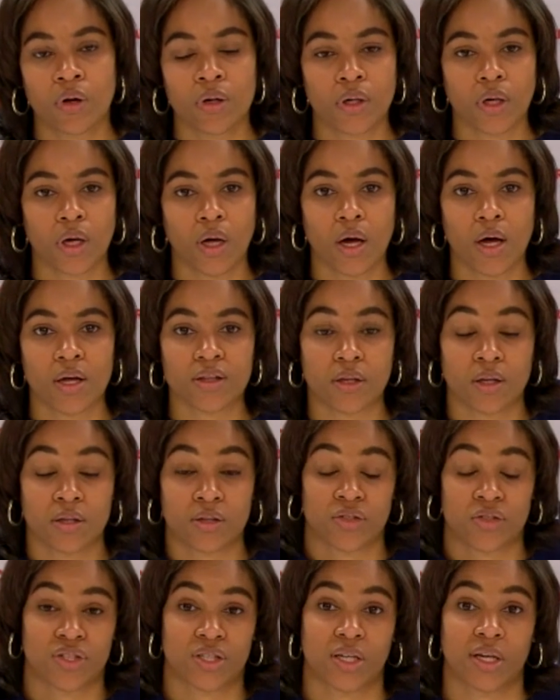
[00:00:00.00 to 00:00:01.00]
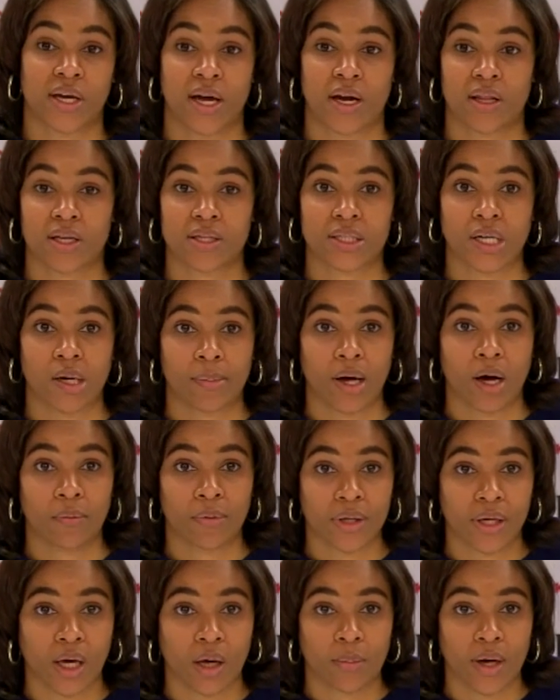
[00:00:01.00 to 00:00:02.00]
Yeah, I just think out of the timeout,
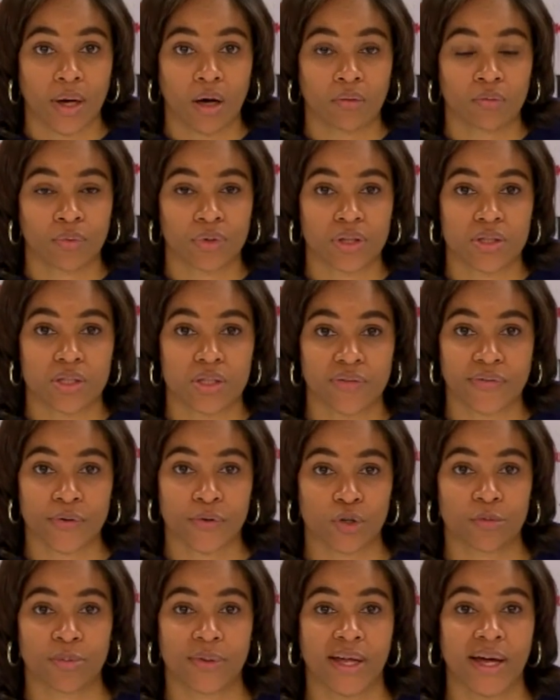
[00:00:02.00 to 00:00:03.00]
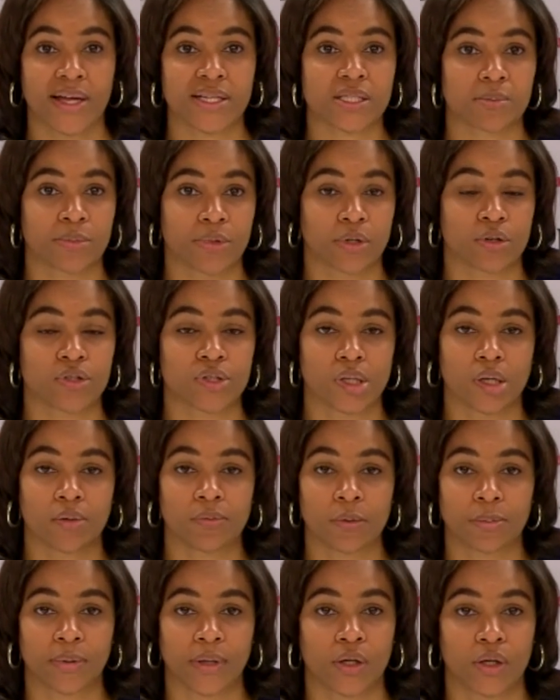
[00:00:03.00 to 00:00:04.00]
we came out with a different group that had some energy.
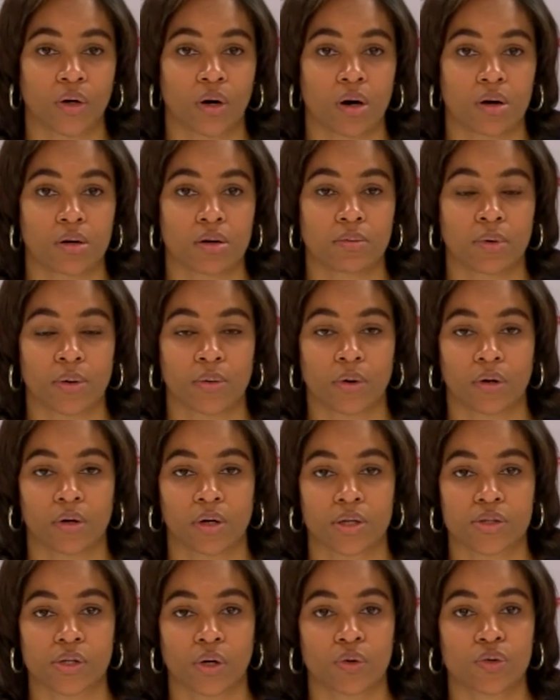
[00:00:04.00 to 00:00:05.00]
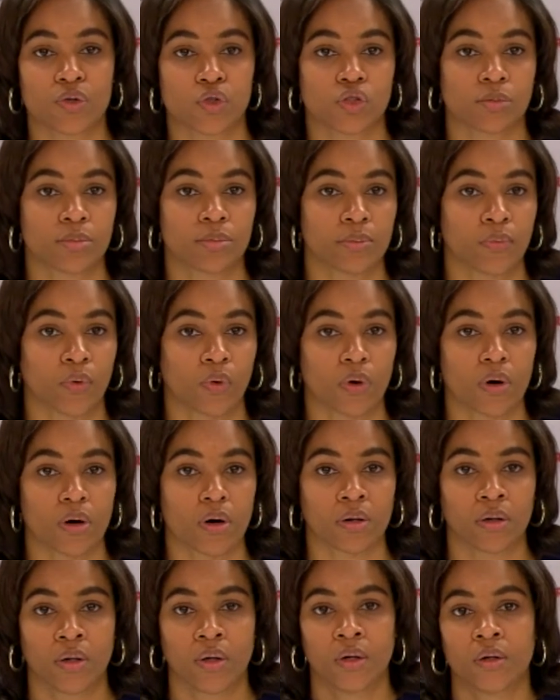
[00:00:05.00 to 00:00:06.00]
We played harder. We were on our toes a little bit
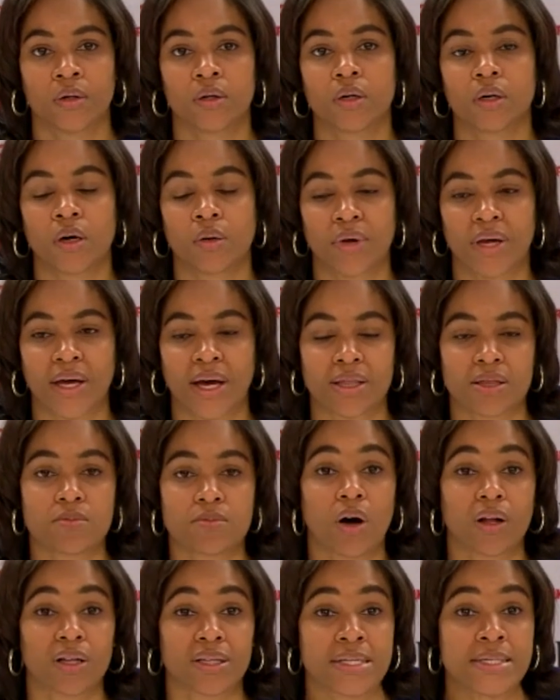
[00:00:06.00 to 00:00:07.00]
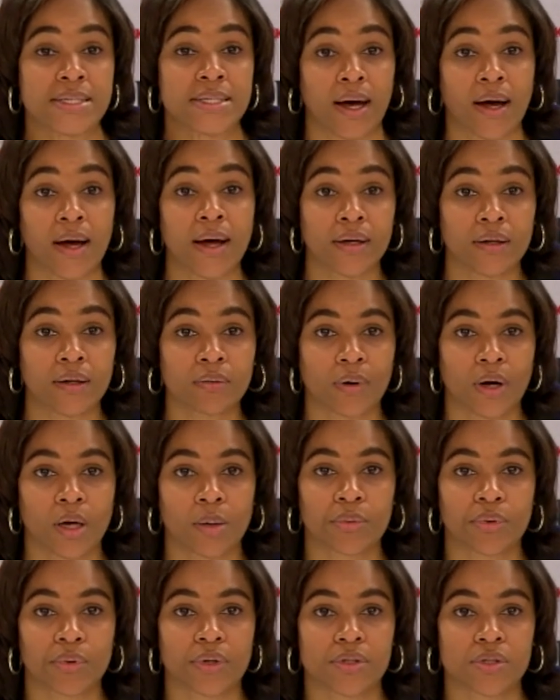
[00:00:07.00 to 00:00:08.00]
more. We got the ball inside, and we were
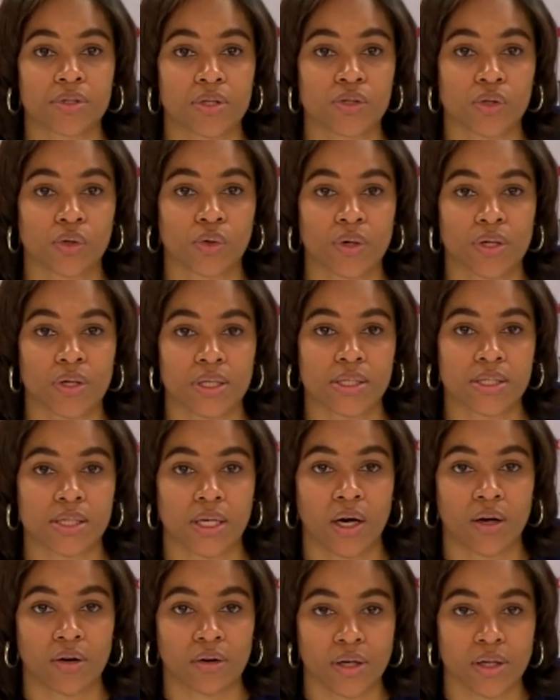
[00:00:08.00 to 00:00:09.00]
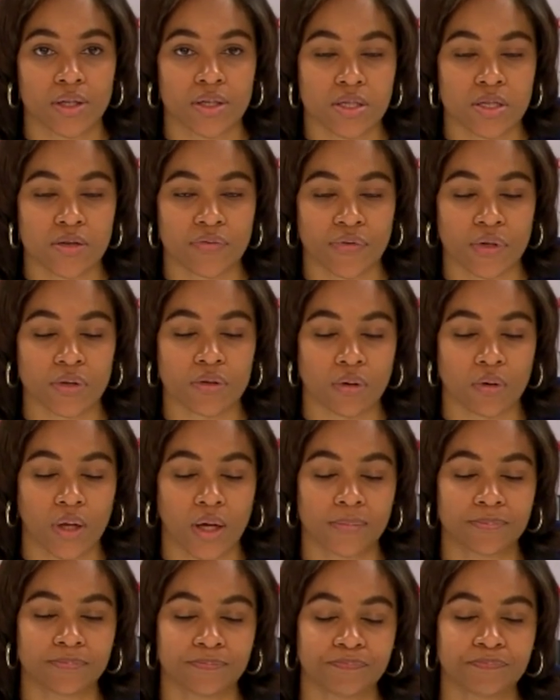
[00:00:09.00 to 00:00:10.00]
able to score it inside or get to the free throw
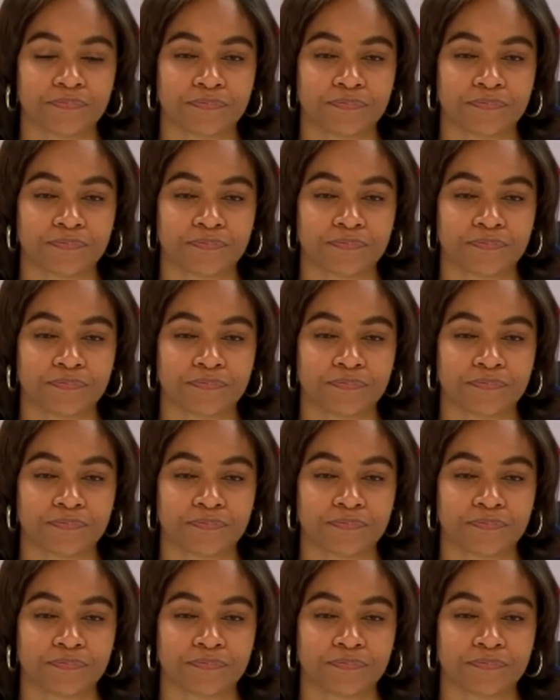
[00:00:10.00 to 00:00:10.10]
line.